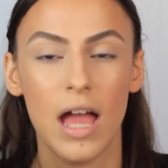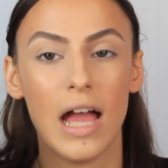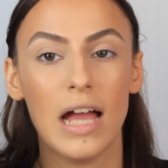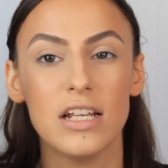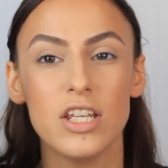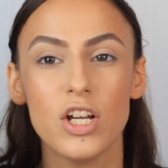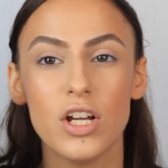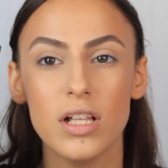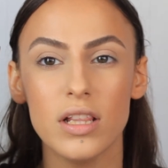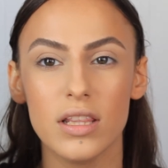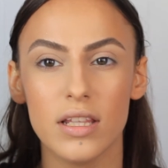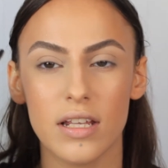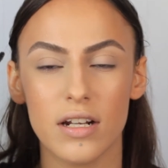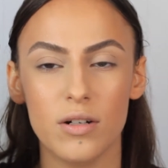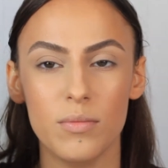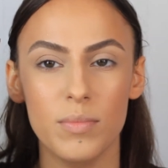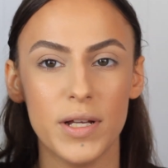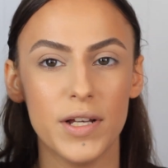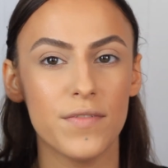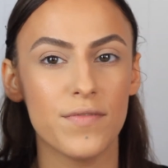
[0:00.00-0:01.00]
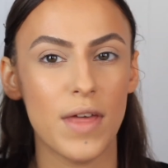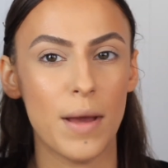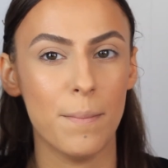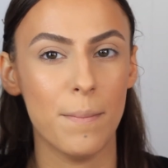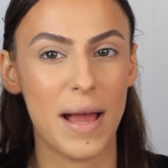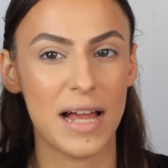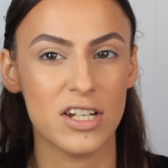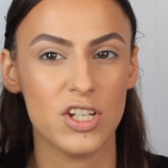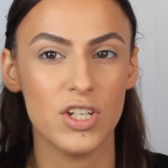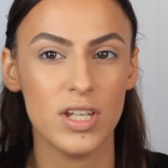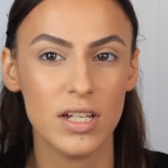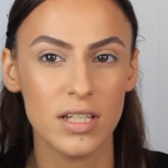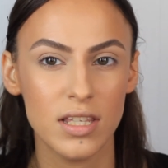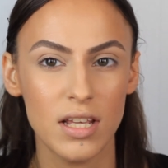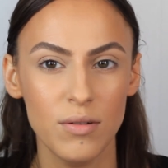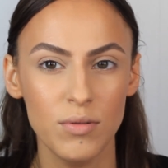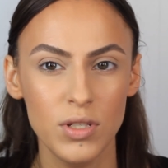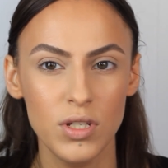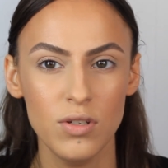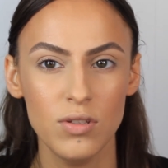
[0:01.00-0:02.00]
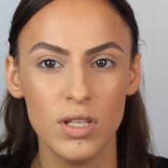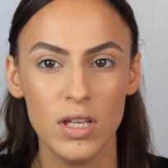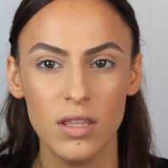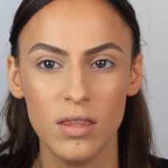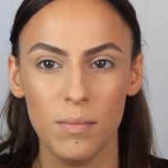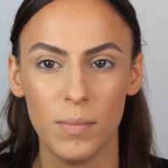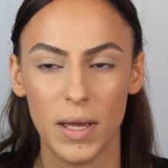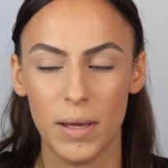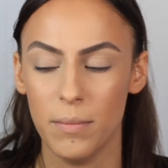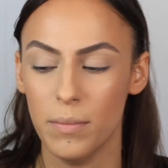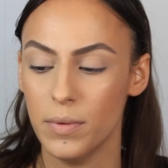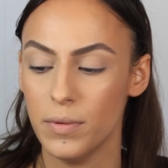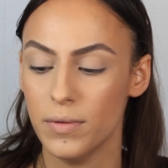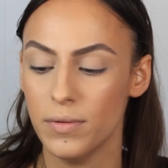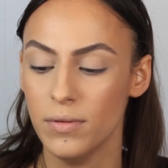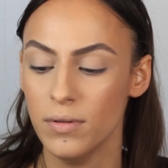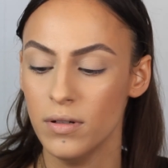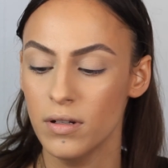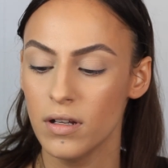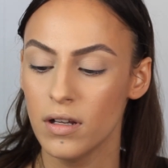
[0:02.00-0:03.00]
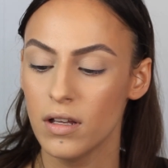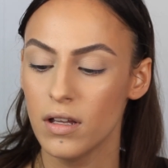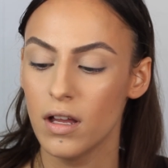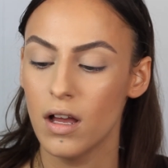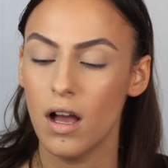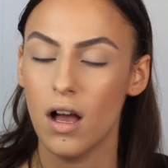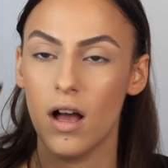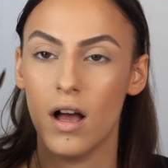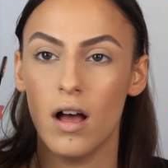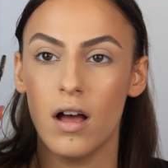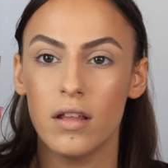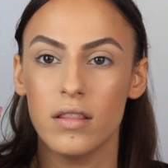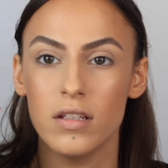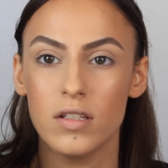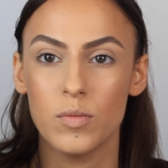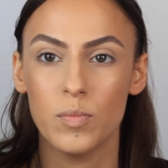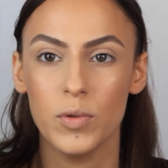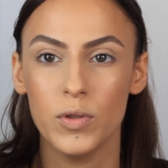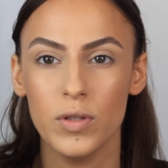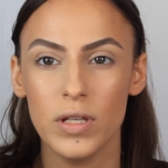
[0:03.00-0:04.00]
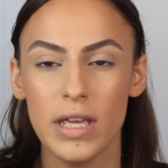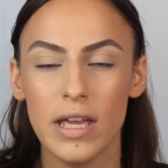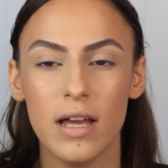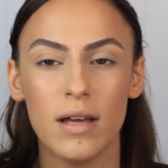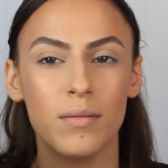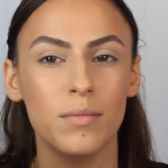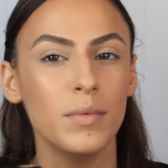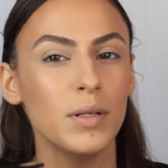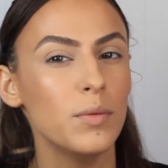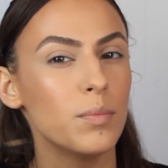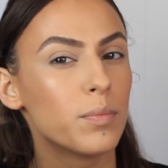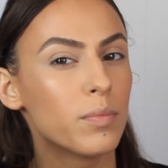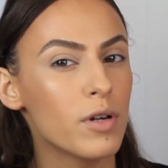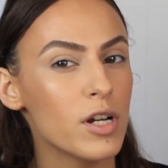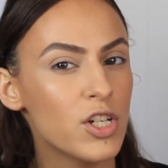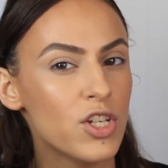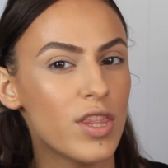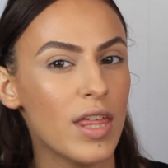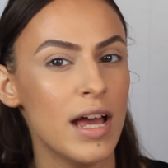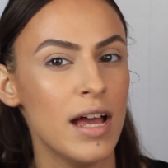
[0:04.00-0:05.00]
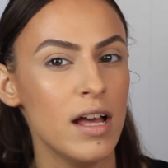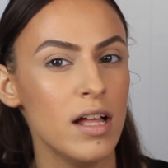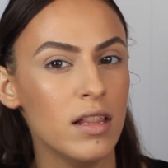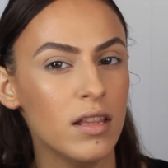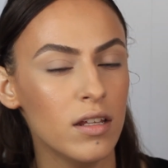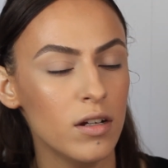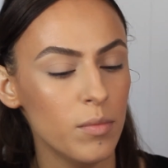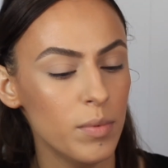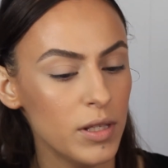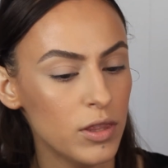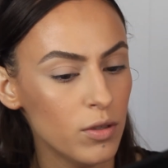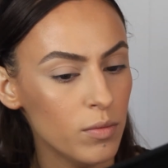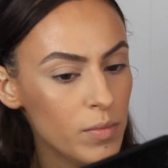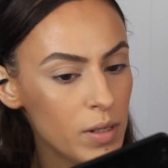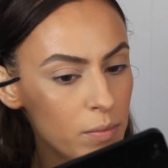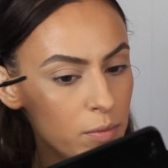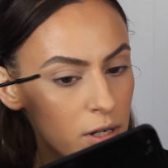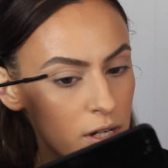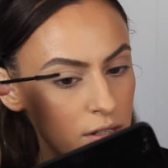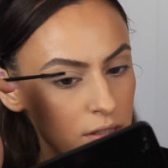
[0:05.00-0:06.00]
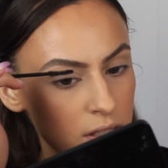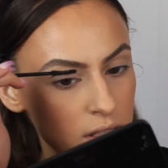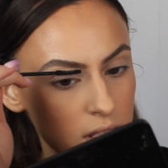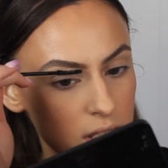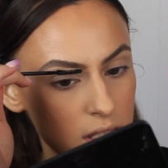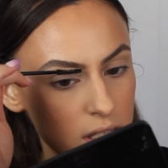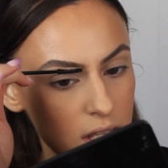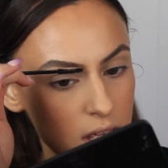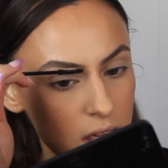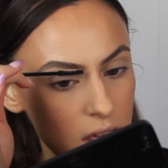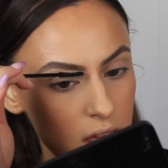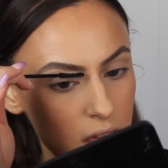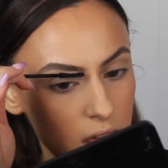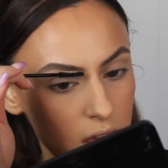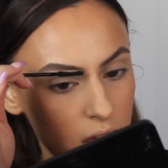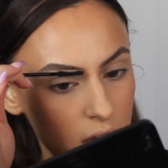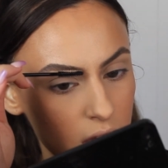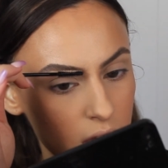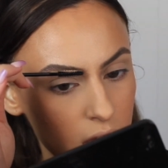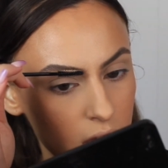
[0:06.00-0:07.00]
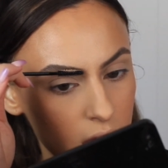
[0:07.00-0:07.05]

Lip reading: I took a little bit of that matchsticks I was using, the bamboo, on the spoolie, and I'm going to brush that a little bit through my brows and see.